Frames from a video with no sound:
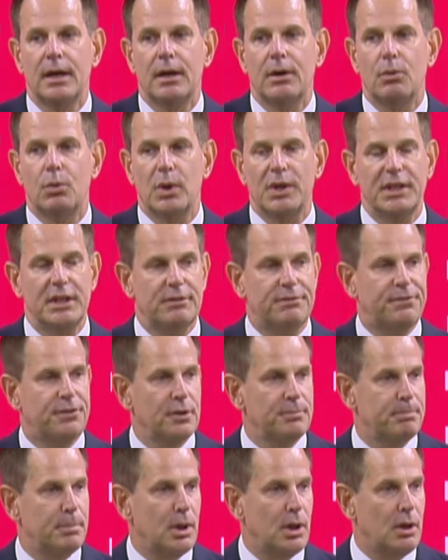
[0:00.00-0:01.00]
winning
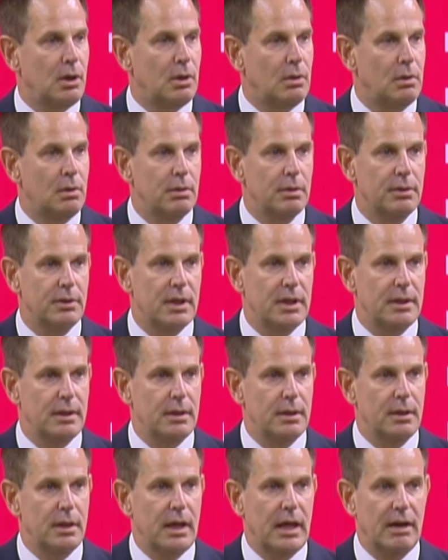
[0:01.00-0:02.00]
football that
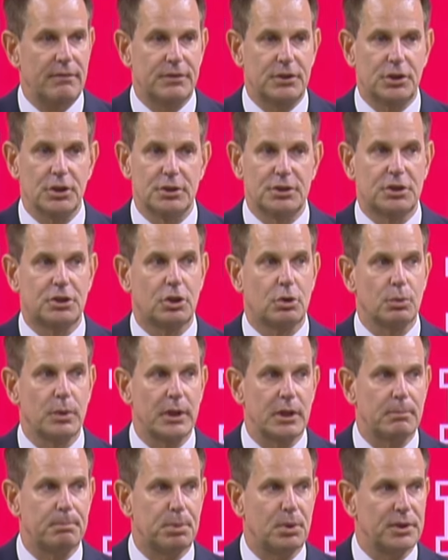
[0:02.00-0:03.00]
have good
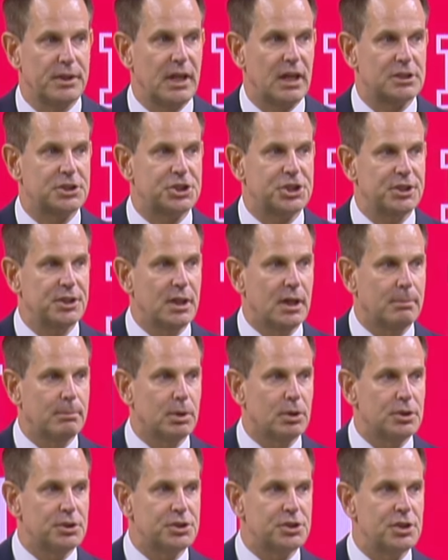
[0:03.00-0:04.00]
career production
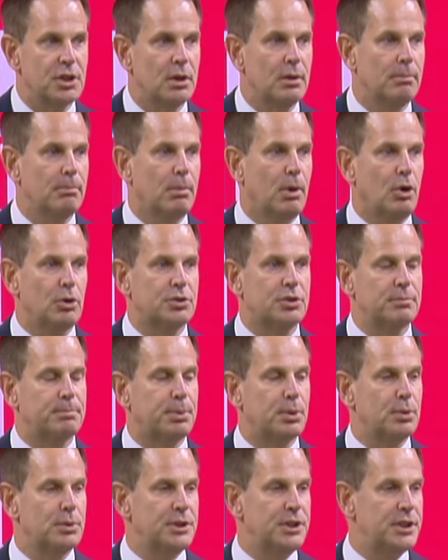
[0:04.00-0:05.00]
numbers,
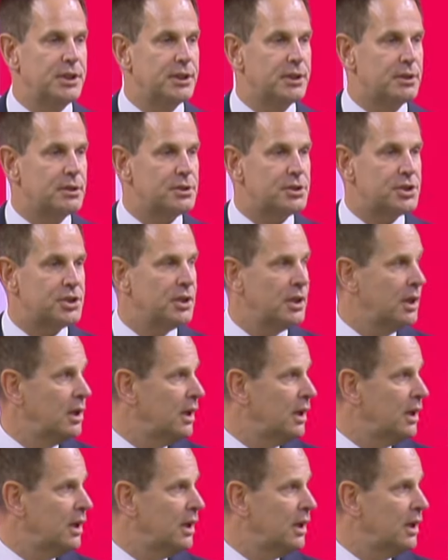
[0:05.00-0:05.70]
multiple years,